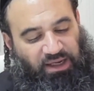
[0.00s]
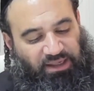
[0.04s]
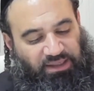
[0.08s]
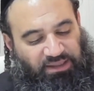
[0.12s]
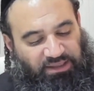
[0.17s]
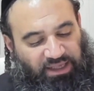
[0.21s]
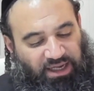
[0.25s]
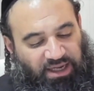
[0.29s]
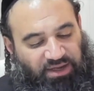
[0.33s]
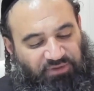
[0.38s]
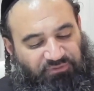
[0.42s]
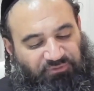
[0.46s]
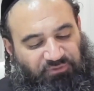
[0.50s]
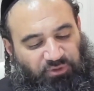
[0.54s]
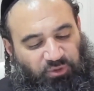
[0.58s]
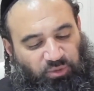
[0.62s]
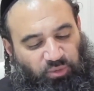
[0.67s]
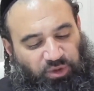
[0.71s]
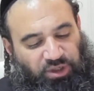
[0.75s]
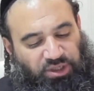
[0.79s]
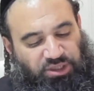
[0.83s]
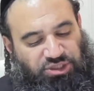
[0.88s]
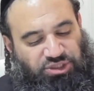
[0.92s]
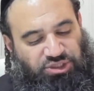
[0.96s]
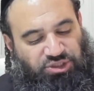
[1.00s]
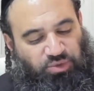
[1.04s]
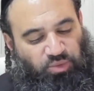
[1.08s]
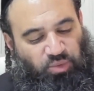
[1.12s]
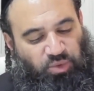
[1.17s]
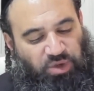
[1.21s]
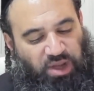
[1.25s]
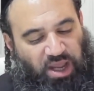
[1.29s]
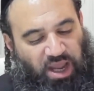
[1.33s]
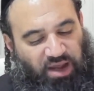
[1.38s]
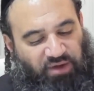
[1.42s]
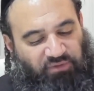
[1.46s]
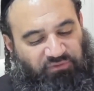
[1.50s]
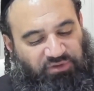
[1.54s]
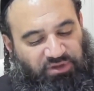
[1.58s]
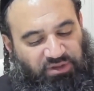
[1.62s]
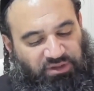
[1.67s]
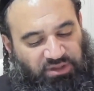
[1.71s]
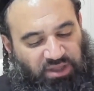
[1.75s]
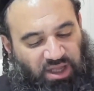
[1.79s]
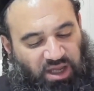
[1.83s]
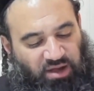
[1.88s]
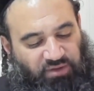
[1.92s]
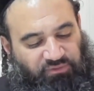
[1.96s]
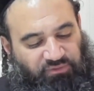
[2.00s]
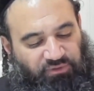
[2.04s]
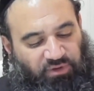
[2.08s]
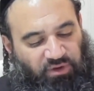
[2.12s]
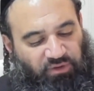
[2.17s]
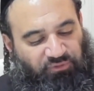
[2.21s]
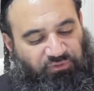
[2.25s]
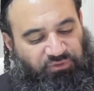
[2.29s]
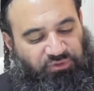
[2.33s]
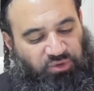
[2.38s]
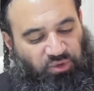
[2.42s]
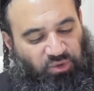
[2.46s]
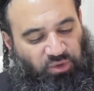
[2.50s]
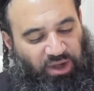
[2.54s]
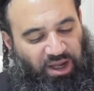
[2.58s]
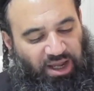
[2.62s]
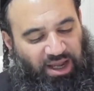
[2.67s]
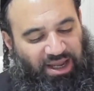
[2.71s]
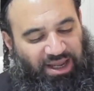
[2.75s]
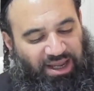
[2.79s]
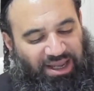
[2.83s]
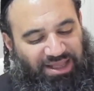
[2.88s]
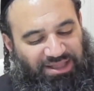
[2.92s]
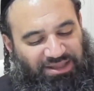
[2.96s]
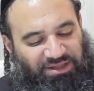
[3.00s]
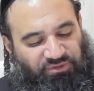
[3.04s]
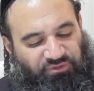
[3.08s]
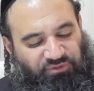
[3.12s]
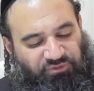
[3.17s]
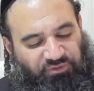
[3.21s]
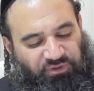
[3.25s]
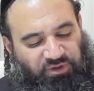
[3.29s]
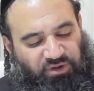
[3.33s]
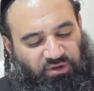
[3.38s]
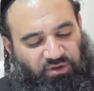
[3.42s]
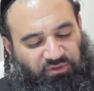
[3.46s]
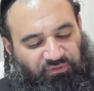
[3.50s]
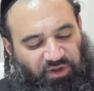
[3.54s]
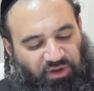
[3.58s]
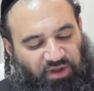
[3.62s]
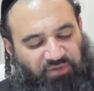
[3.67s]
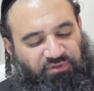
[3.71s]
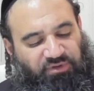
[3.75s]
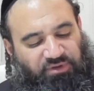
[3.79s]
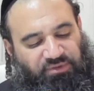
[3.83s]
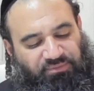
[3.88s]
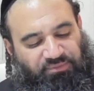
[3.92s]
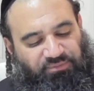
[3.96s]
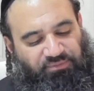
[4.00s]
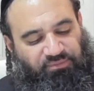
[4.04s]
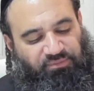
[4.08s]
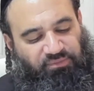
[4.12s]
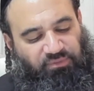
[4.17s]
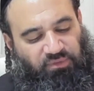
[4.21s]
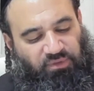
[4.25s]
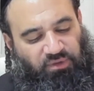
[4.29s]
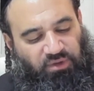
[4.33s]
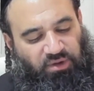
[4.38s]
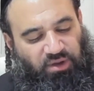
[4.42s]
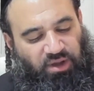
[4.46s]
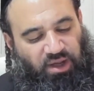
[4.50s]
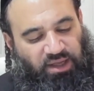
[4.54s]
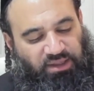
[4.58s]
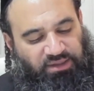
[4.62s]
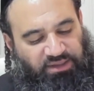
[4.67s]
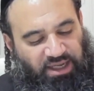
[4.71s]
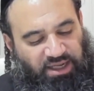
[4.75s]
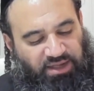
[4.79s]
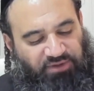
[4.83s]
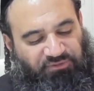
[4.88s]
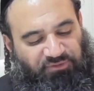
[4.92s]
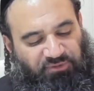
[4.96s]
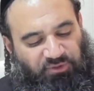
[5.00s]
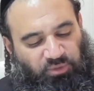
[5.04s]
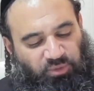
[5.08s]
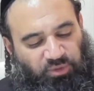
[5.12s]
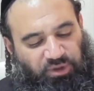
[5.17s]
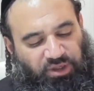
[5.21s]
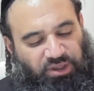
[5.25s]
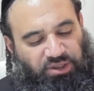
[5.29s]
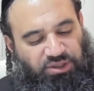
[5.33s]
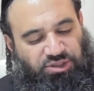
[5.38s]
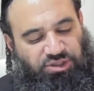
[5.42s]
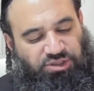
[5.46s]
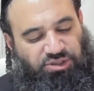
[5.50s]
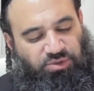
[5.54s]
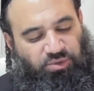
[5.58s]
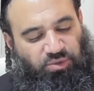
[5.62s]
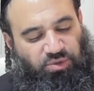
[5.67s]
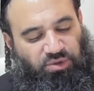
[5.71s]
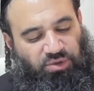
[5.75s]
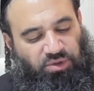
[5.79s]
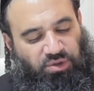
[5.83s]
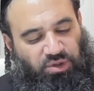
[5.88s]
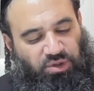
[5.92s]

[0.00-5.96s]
a life in which we have the love of Torah and the fear of heaven, a life in which